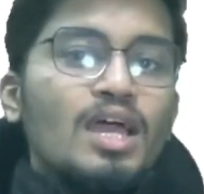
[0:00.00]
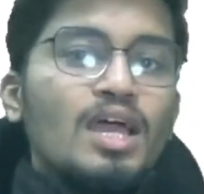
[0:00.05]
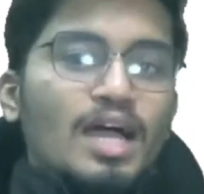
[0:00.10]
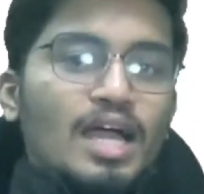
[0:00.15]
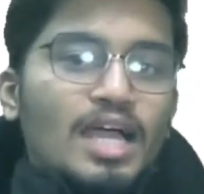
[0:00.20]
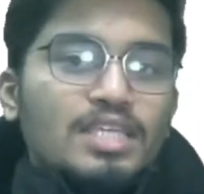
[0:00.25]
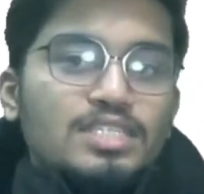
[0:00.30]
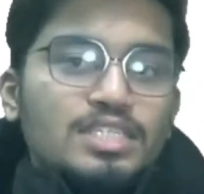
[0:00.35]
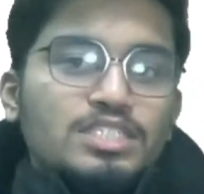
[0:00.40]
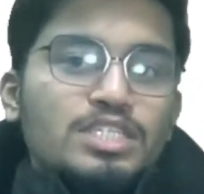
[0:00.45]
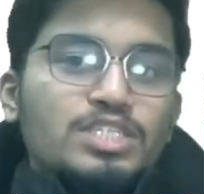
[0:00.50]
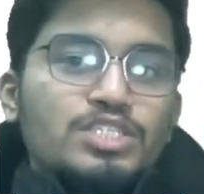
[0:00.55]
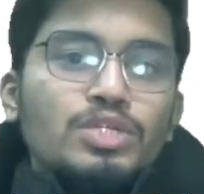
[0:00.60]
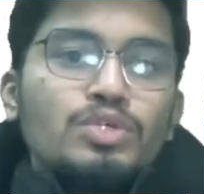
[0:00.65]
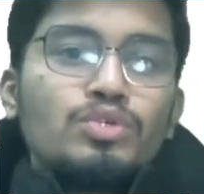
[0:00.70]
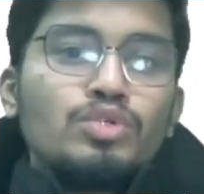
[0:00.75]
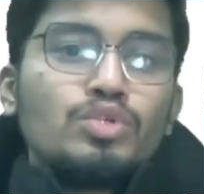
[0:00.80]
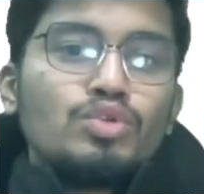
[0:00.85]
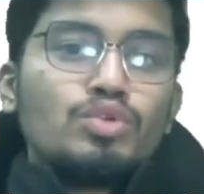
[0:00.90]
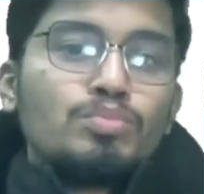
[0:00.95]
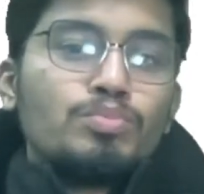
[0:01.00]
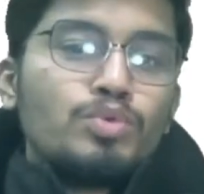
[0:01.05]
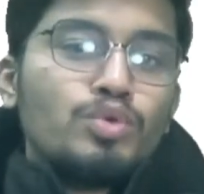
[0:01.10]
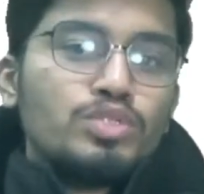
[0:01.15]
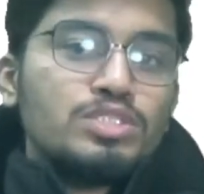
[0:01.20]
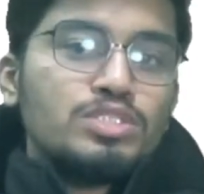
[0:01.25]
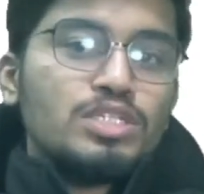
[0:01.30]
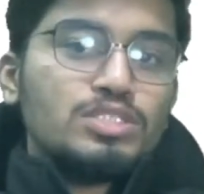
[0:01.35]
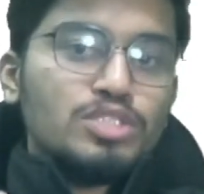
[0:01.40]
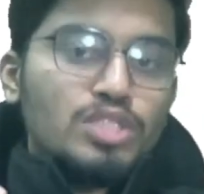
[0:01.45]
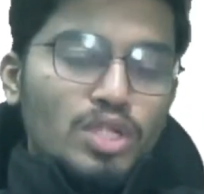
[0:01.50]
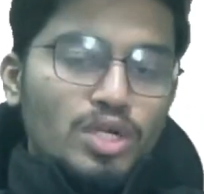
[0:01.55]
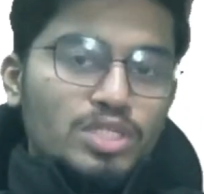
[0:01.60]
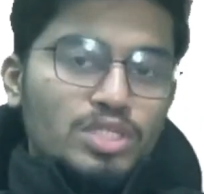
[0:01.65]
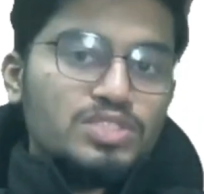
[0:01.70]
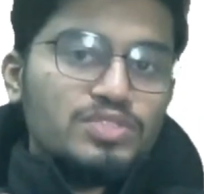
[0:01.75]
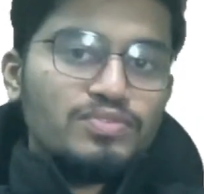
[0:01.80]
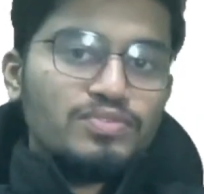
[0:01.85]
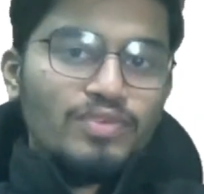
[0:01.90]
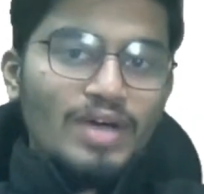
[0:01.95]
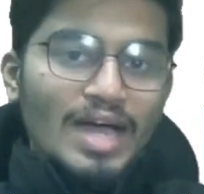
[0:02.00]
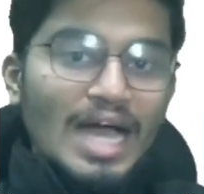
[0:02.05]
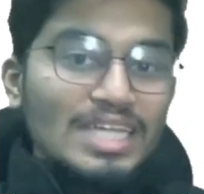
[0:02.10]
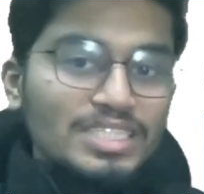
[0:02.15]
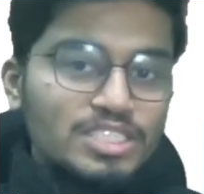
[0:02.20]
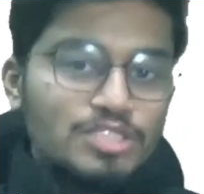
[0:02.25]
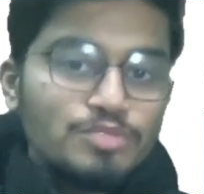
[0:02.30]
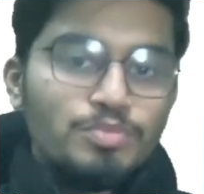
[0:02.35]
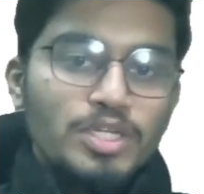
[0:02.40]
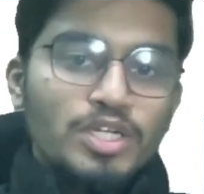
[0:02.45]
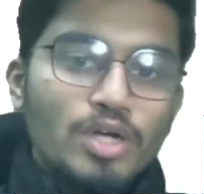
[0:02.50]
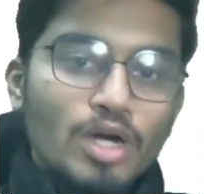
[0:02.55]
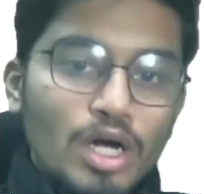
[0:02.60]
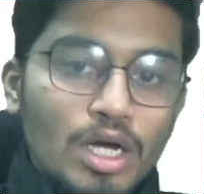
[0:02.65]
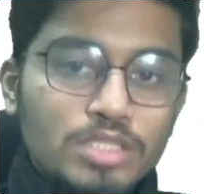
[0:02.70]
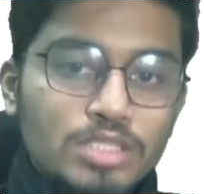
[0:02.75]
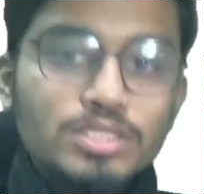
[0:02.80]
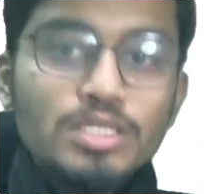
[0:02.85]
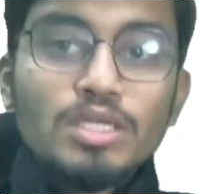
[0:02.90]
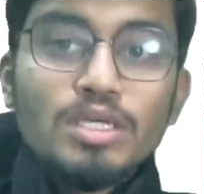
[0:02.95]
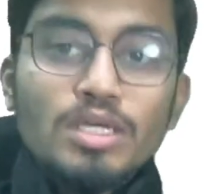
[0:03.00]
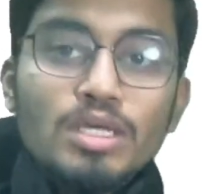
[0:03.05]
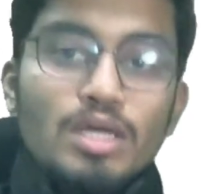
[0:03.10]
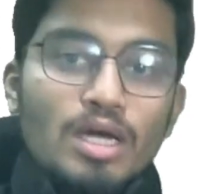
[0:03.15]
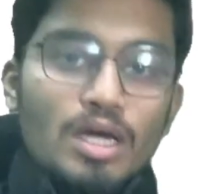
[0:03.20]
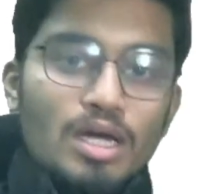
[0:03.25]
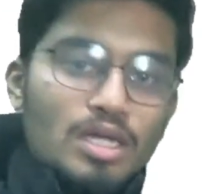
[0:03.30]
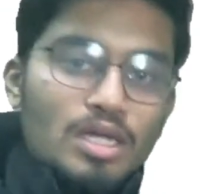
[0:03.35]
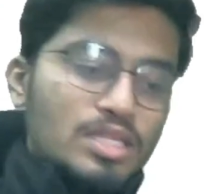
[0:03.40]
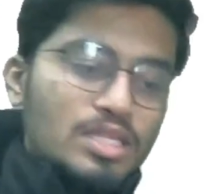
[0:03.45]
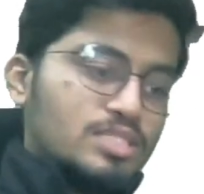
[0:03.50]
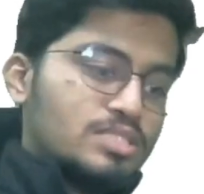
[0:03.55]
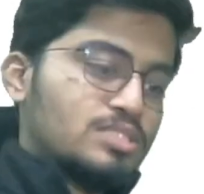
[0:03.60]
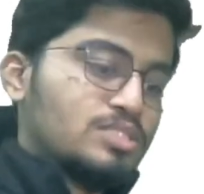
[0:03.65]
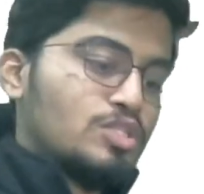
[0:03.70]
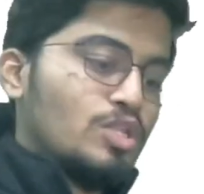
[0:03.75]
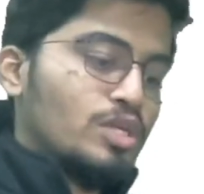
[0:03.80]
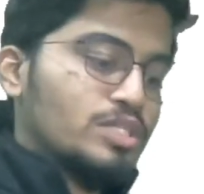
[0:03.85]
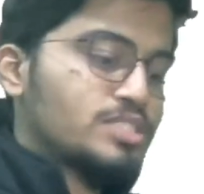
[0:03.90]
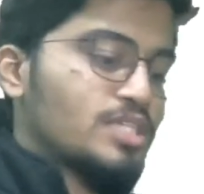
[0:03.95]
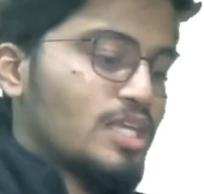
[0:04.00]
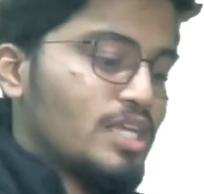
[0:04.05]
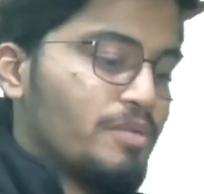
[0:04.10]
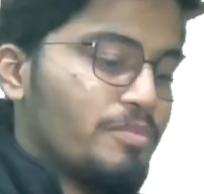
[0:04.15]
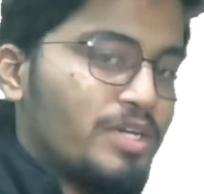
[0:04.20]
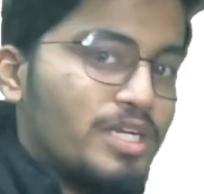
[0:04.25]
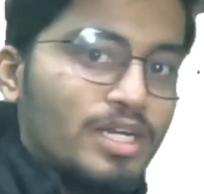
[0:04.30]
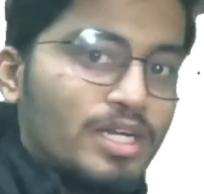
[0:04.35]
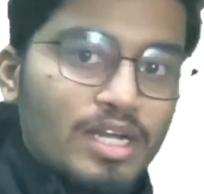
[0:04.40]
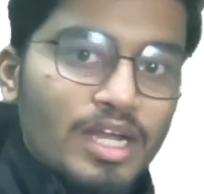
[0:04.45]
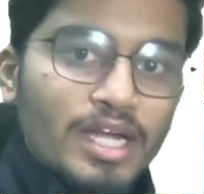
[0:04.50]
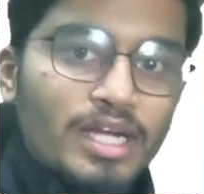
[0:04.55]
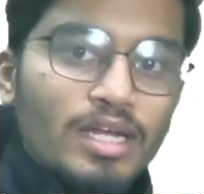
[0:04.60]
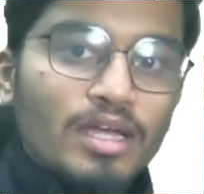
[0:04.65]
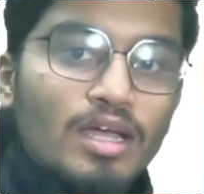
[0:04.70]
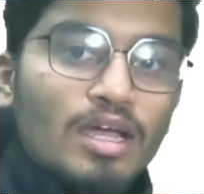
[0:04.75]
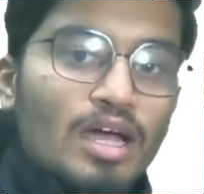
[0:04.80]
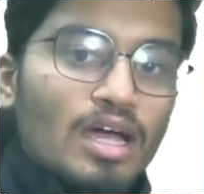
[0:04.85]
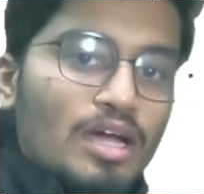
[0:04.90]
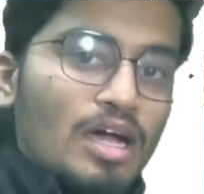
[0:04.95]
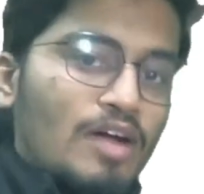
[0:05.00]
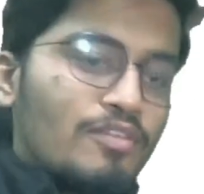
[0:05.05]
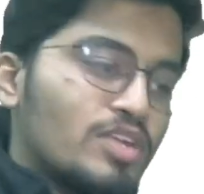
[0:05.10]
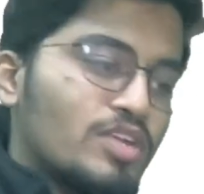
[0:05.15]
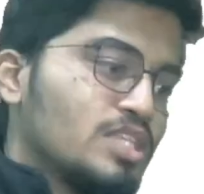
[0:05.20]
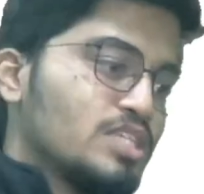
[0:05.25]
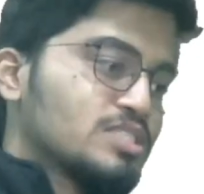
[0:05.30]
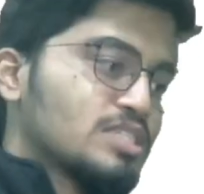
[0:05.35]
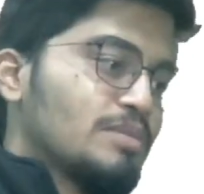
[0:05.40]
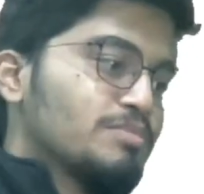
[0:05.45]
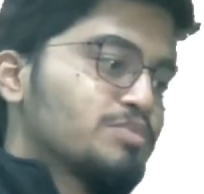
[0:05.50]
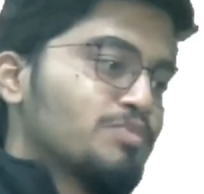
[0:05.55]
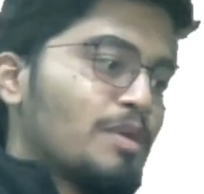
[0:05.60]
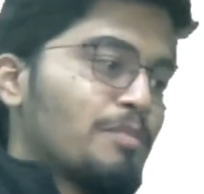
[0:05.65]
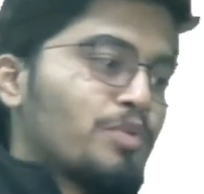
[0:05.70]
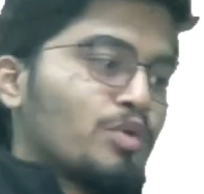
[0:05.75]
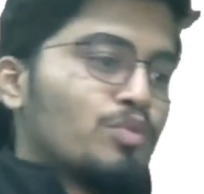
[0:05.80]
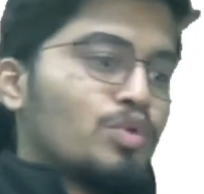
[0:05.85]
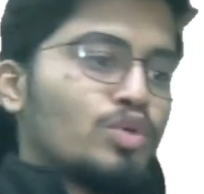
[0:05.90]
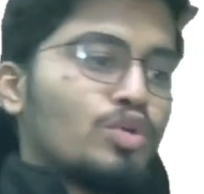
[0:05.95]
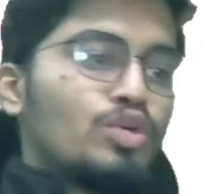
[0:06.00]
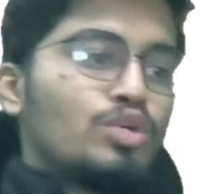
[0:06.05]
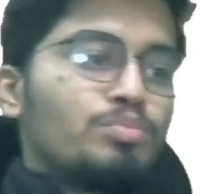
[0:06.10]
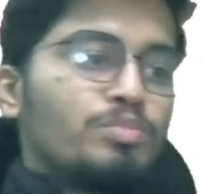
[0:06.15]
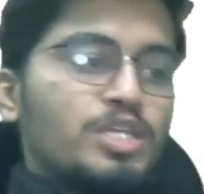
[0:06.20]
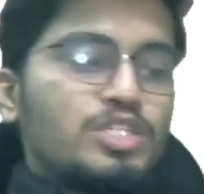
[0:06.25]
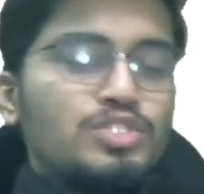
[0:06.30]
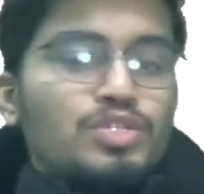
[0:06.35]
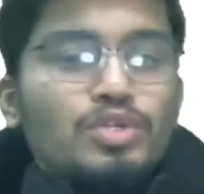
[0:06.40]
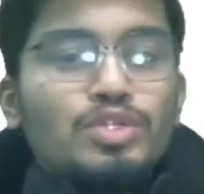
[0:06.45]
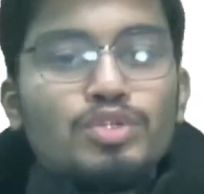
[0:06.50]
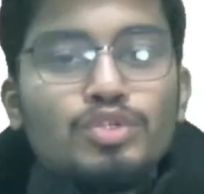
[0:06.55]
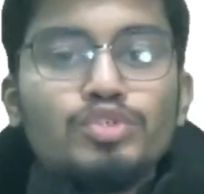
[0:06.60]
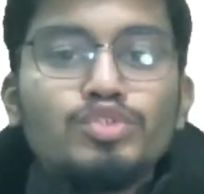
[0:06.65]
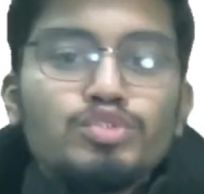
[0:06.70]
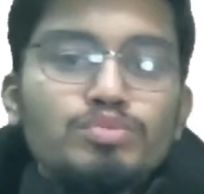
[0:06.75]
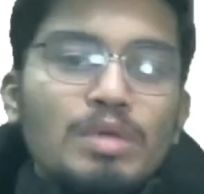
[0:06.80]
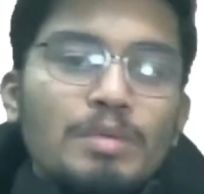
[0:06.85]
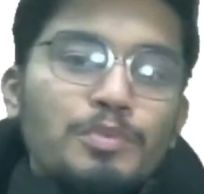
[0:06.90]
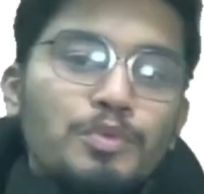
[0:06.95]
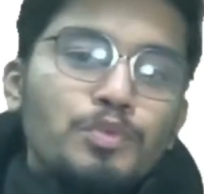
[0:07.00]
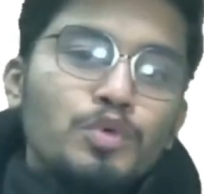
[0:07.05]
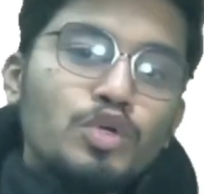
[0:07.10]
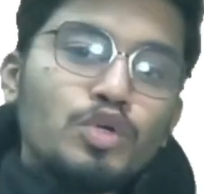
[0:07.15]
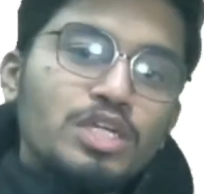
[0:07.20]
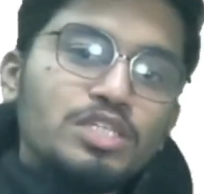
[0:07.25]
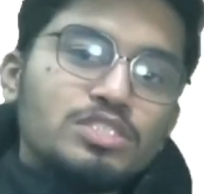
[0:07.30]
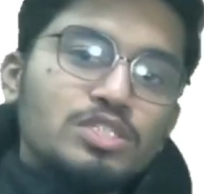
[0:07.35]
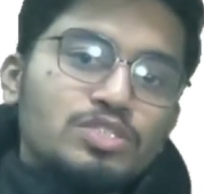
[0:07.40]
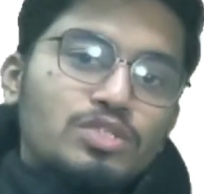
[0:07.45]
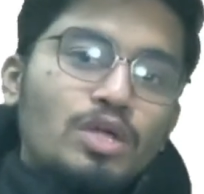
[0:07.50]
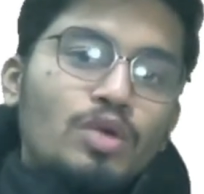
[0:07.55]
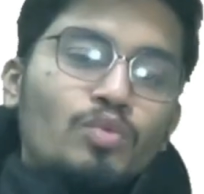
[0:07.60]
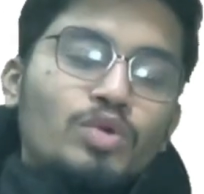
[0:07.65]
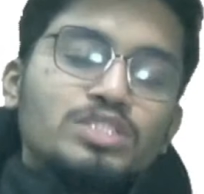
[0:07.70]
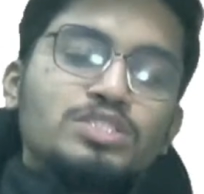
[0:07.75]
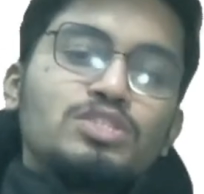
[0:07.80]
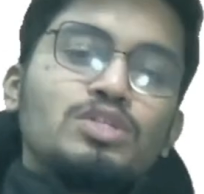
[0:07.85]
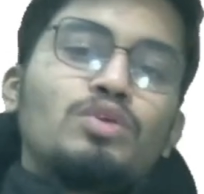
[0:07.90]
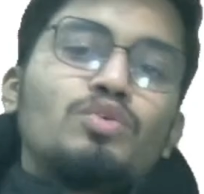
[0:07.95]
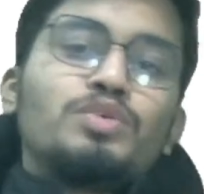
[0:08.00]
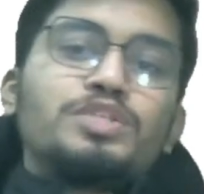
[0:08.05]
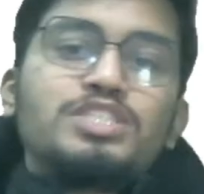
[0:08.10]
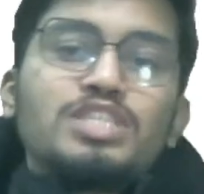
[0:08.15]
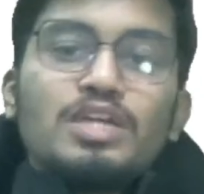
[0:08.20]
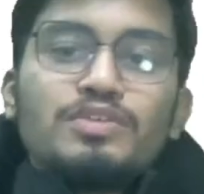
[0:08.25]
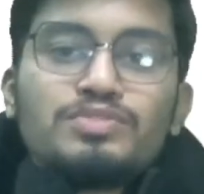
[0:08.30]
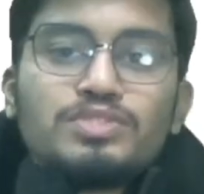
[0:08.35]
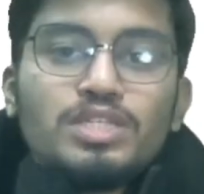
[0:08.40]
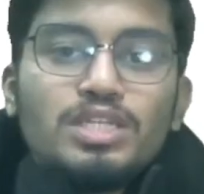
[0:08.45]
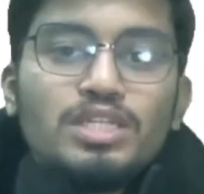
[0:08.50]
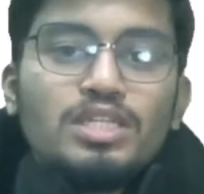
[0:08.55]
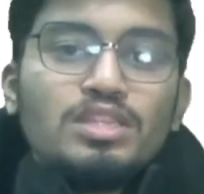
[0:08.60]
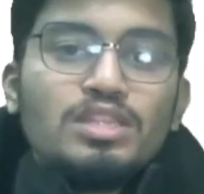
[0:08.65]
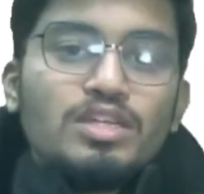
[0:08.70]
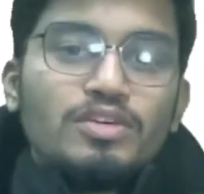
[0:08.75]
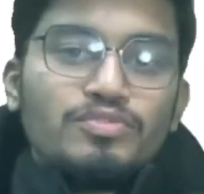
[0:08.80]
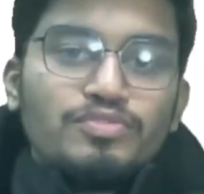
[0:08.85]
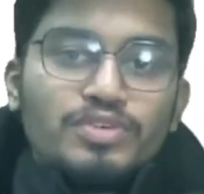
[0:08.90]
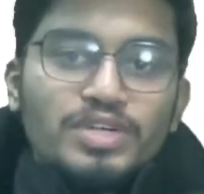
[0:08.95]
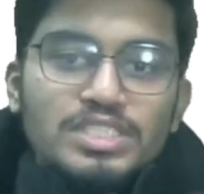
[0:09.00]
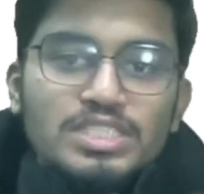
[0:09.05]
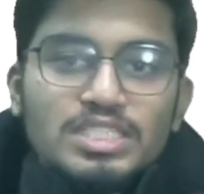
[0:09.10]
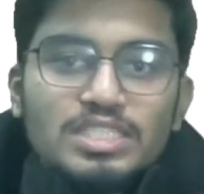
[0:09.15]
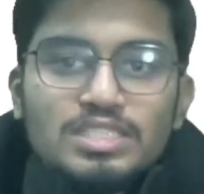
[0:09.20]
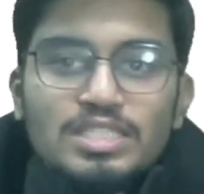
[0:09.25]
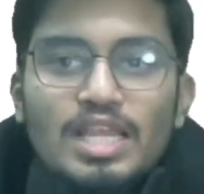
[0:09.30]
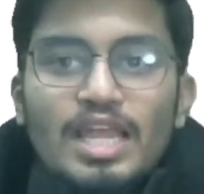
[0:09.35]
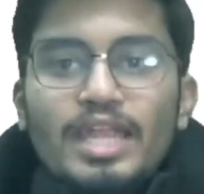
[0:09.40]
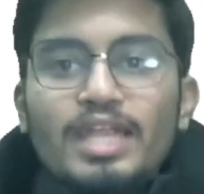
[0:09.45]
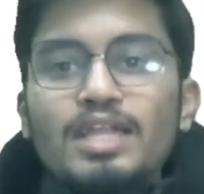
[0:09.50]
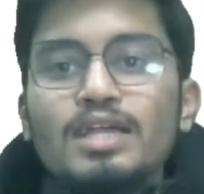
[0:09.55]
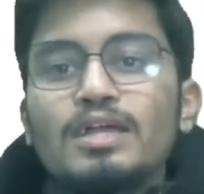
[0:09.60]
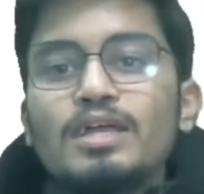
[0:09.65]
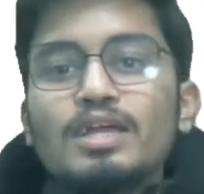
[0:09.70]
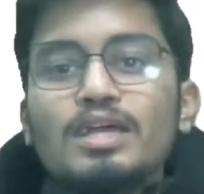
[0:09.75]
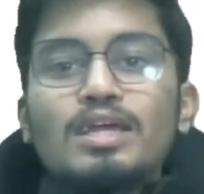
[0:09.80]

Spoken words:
I suggest you to book the slots fast because the slots are limited, right? After this comes my promo code. Make sure you use my promo code SSROY10, which you have seen in the first slide.